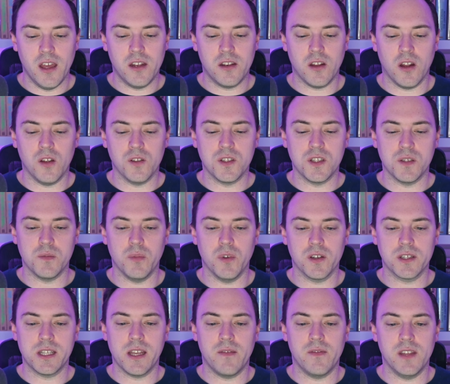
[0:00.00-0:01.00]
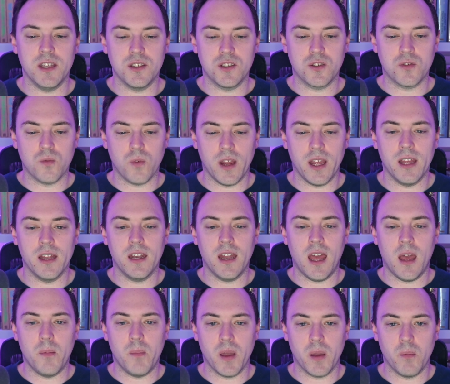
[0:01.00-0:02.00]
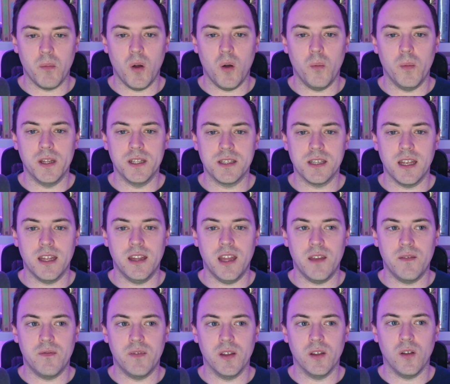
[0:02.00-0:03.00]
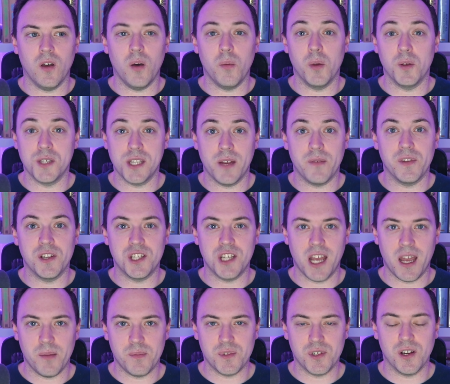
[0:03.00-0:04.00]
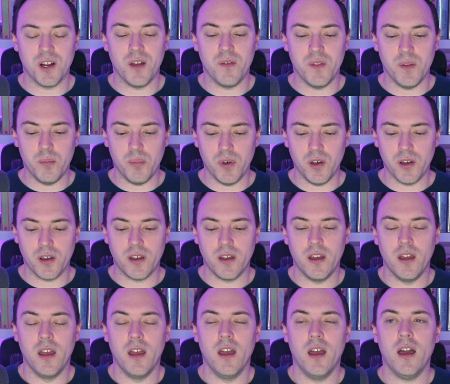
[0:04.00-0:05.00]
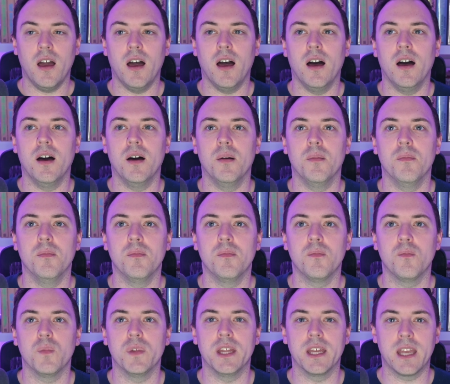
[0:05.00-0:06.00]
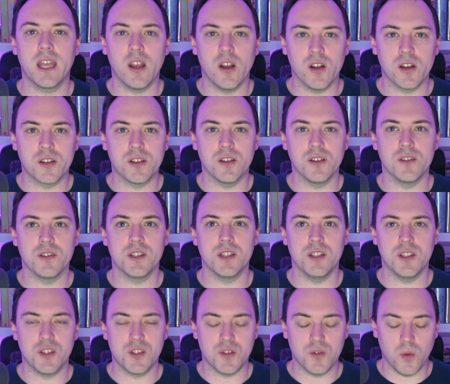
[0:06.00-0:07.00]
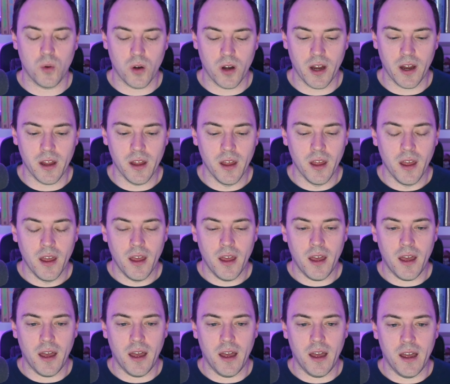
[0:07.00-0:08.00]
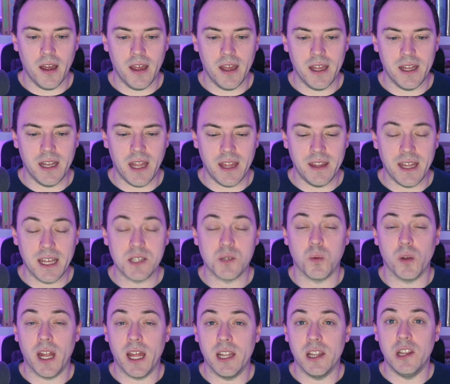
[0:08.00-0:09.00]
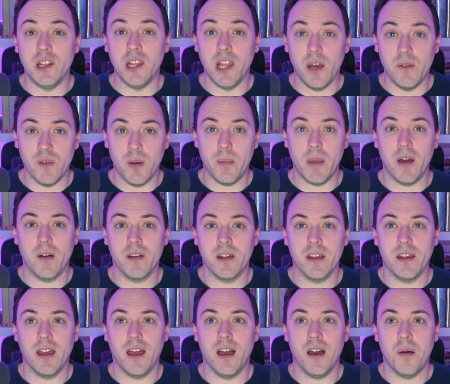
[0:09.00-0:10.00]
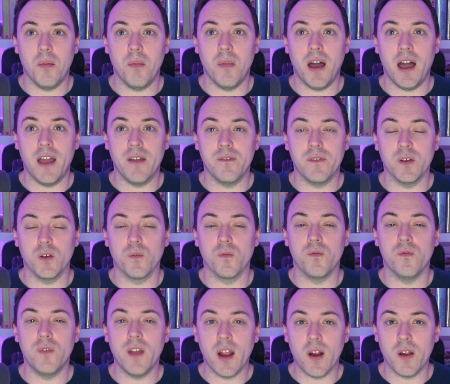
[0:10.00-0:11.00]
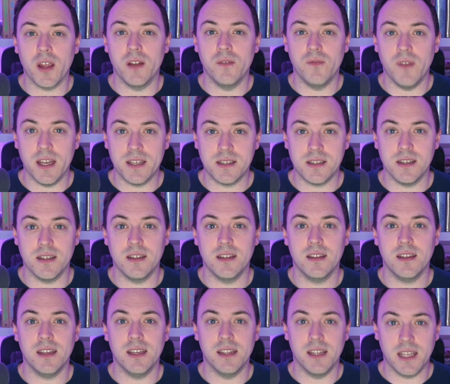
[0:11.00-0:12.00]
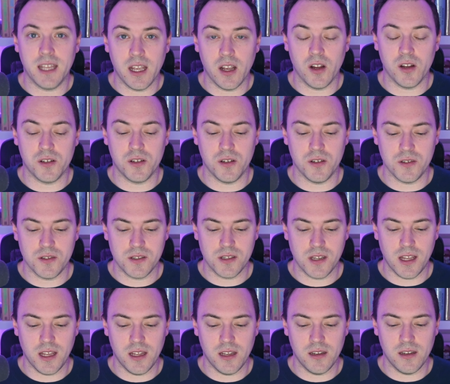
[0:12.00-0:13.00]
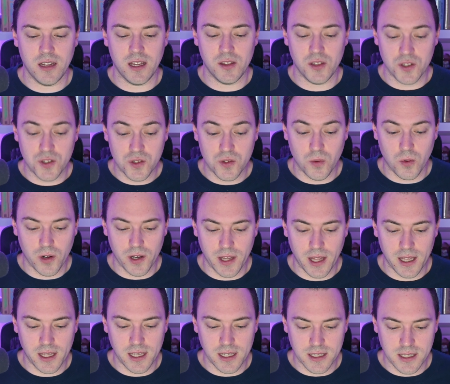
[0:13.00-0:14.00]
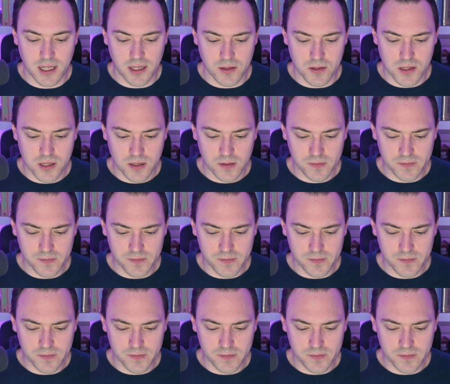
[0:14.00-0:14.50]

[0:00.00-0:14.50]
Donaldson's books have these grand, epic moments, and they fill almost every chapter of the book with the characters and the story. And that's what I love about it. I feel very invested in the characters and in the story that he tells.